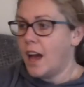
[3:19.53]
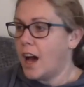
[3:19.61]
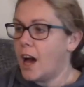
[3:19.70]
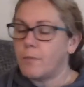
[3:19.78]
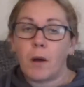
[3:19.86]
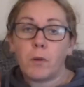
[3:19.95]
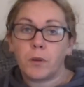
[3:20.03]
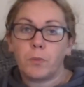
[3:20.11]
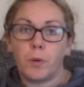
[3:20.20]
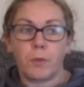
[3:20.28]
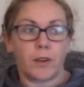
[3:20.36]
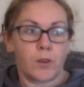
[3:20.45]
I want to
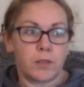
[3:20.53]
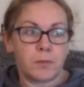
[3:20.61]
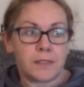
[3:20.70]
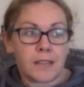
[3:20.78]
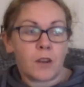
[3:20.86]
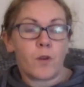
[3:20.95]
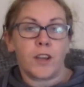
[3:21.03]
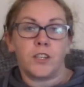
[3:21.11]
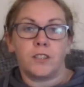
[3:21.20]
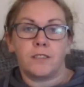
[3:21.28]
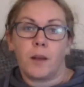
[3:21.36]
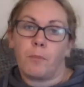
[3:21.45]
put my Christmas
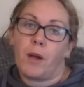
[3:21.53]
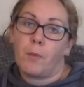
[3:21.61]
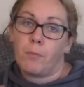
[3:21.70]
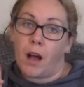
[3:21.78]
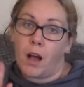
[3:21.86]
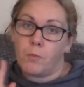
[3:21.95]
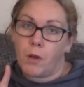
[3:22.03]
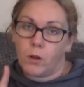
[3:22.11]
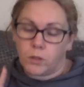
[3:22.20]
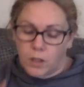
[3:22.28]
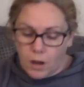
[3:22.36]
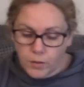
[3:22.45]
decorations up, but I'm
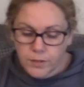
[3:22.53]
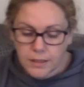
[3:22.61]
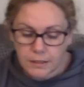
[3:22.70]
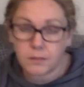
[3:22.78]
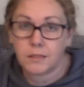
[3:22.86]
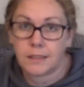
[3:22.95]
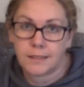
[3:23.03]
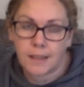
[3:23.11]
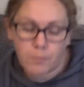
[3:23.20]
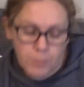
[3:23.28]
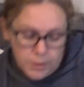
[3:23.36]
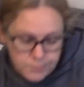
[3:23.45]
holding off till December.